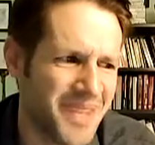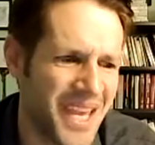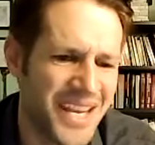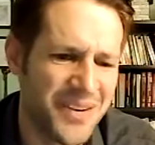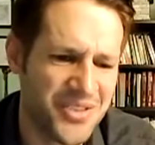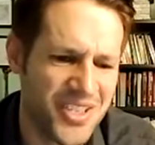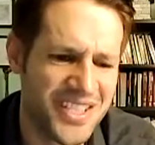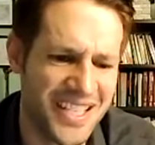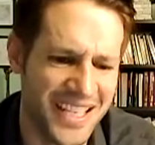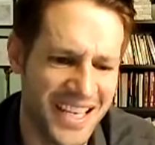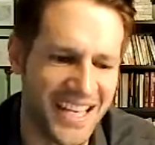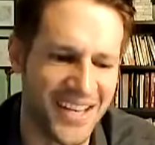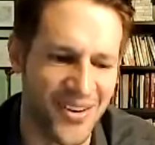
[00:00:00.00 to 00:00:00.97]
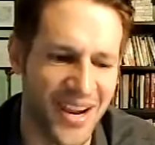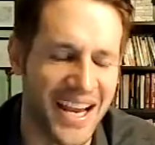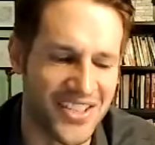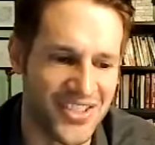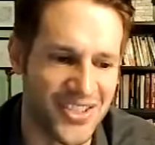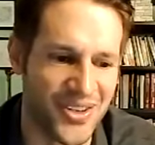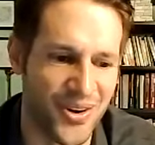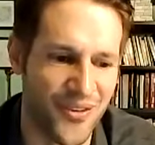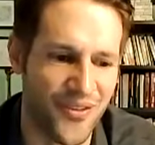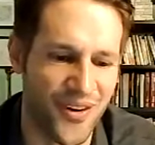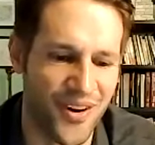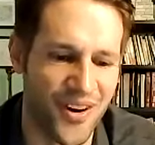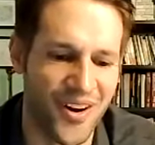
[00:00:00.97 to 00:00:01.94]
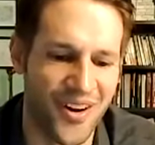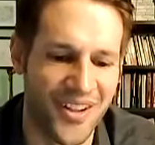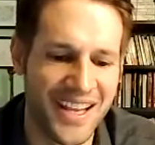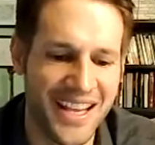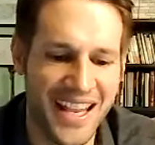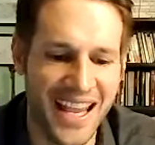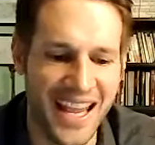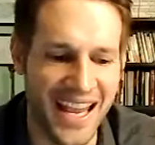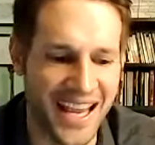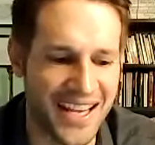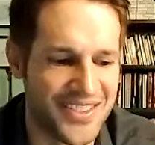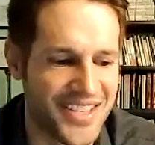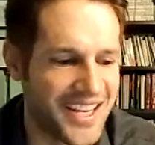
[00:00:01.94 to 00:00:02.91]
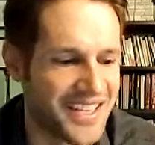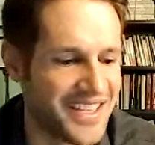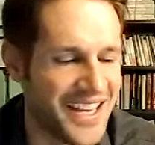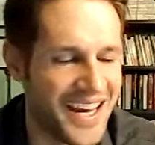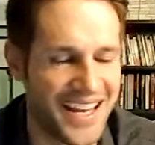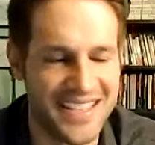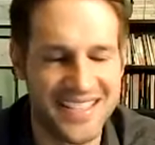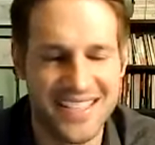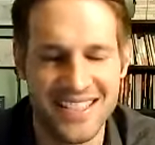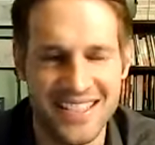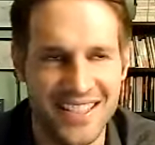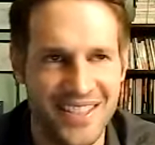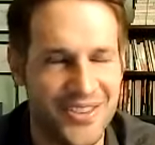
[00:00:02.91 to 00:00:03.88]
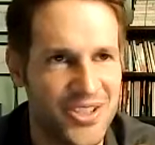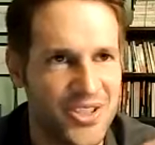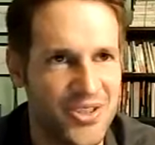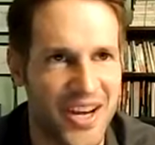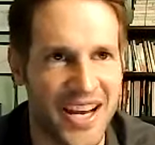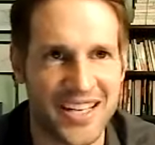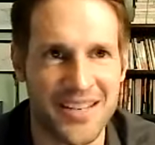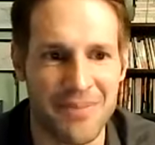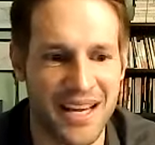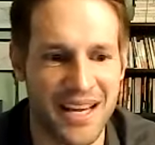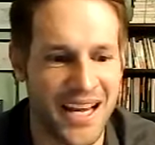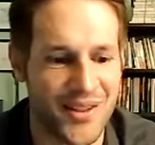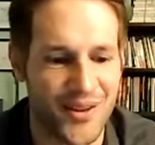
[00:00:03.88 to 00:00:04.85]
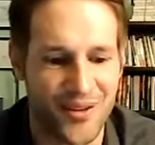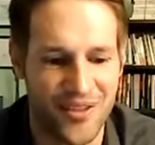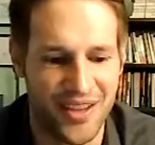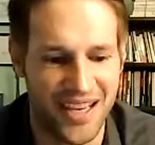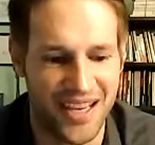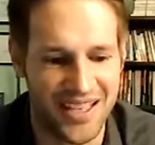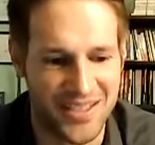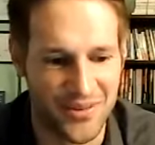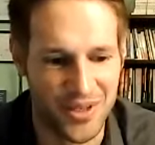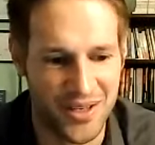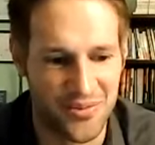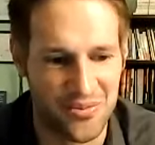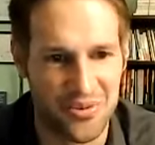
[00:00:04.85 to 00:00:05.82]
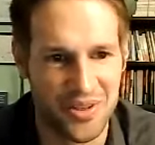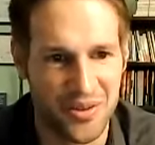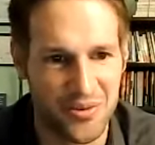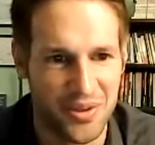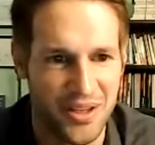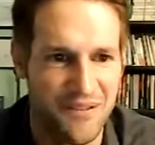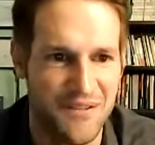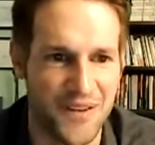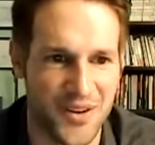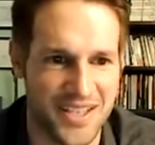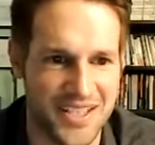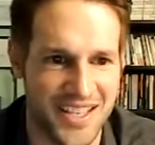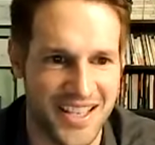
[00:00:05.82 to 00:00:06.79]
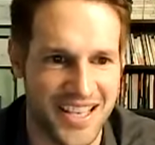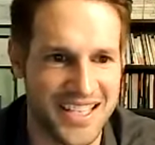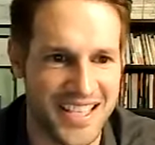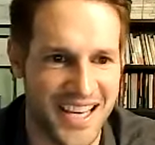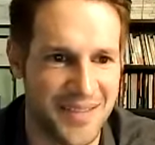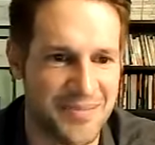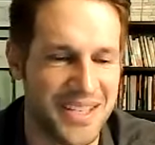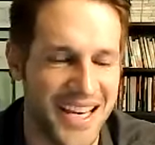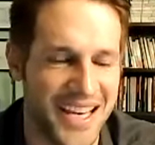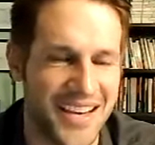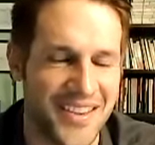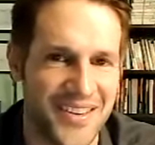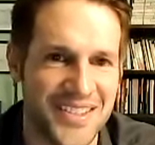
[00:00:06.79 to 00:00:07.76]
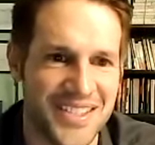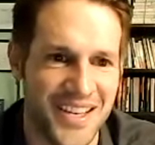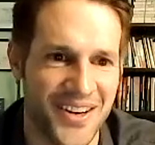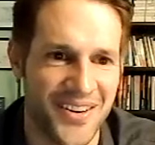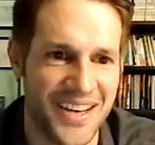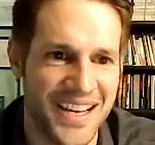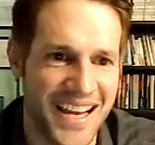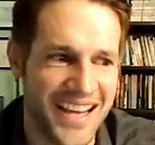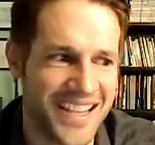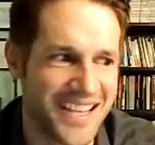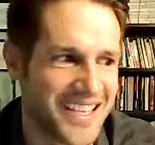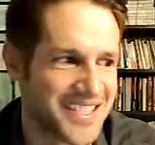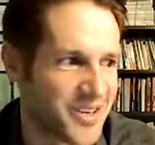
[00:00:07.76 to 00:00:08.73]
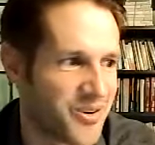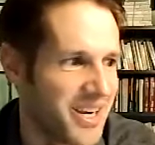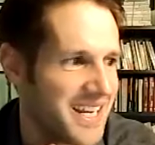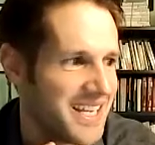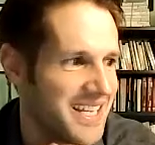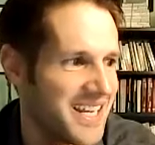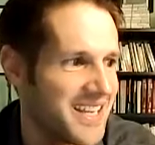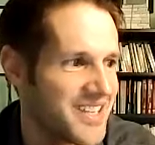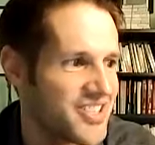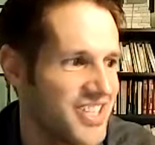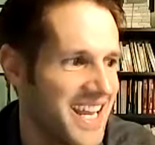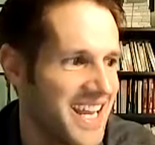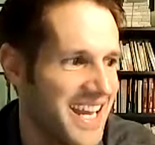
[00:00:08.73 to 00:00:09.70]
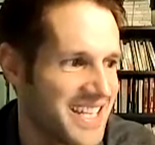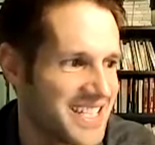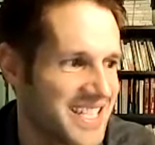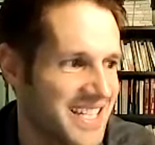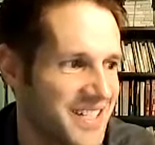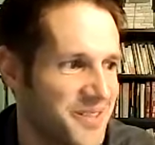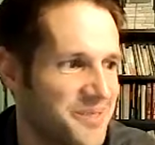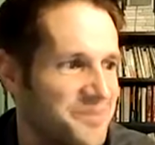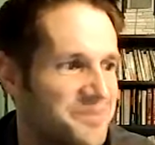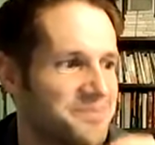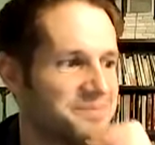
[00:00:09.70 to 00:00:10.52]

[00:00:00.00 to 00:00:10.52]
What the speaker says: And it was just a neat interaction overall. and not distracted by other things, that we could really focus on that time together. So I think that's a great idea that she has here.